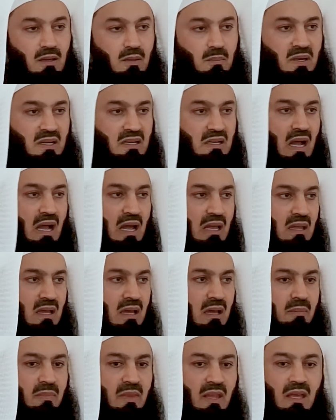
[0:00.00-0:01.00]
but
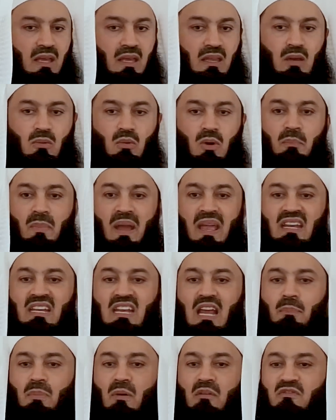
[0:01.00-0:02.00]
rather they were made
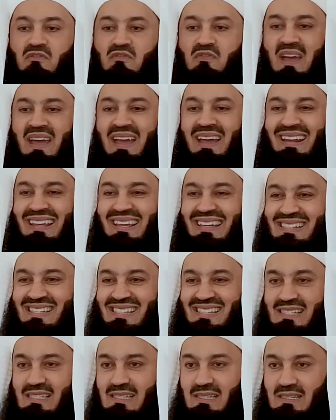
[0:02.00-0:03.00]
up of
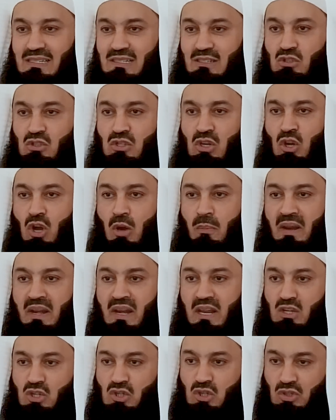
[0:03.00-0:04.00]
various
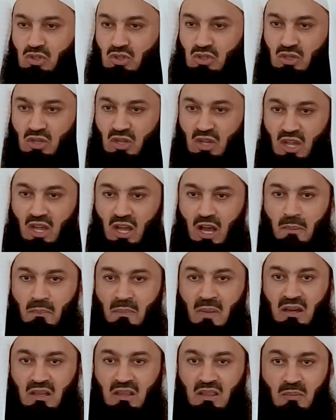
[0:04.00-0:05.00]
denominations.
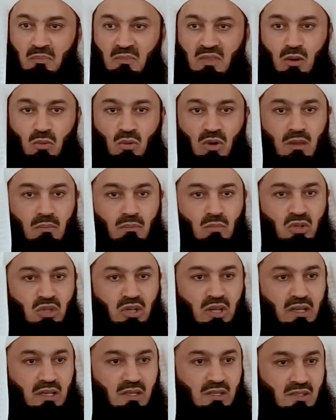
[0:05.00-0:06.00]
Among them there were the
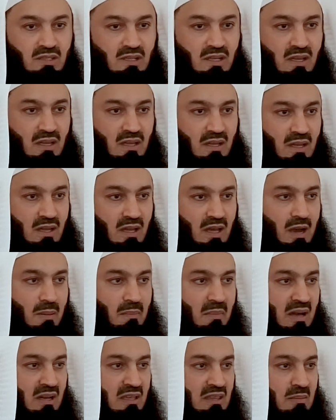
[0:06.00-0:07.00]
Mushriks.
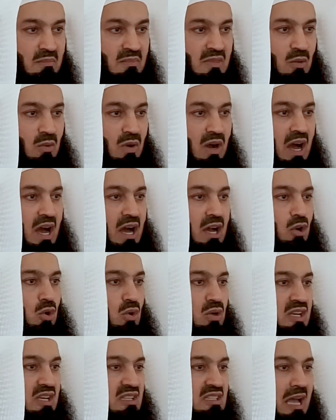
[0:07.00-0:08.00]
Among them there were
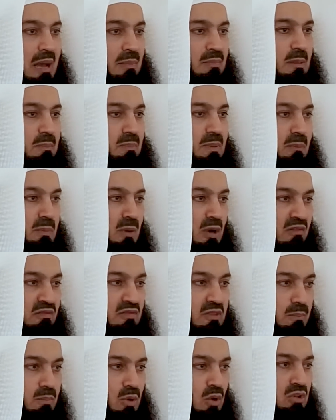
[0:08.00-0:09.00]
Ahlul Kitab, the people
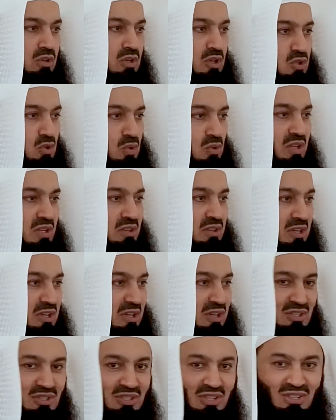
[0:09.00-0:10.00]
of the book, the Jews and the
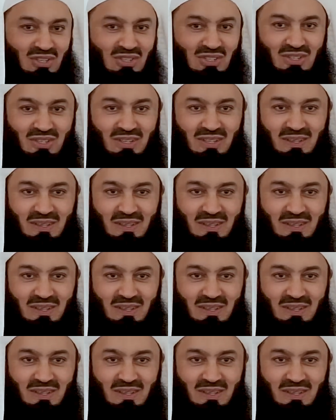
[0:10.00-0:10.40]
Christians.